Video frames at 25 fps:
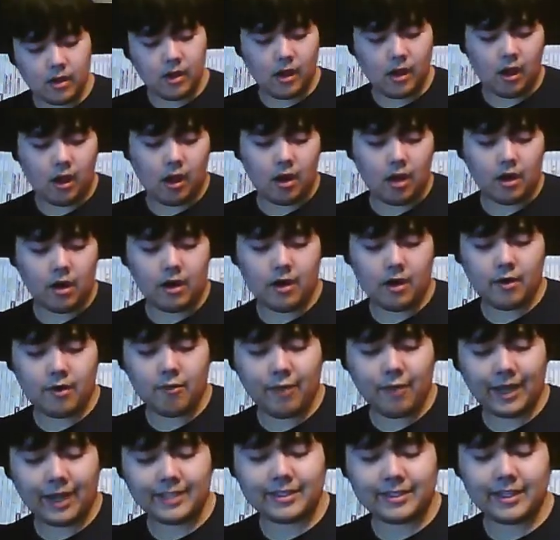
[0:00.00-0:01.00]

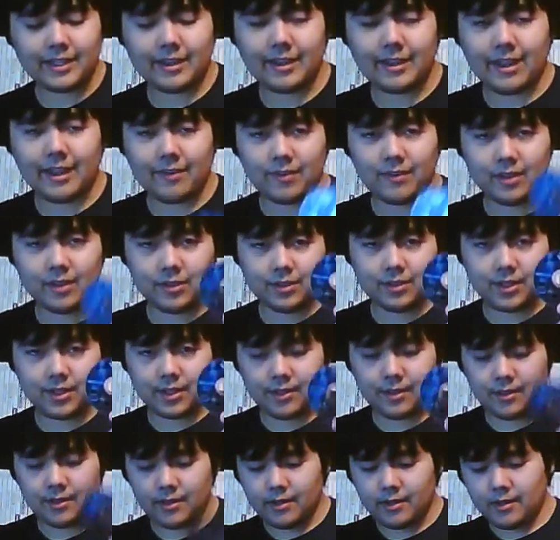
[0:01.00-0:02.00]
R Racing
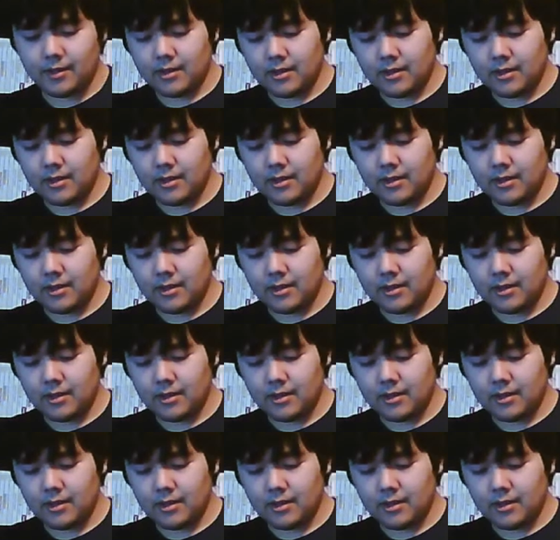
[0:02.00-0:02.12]
Evolution,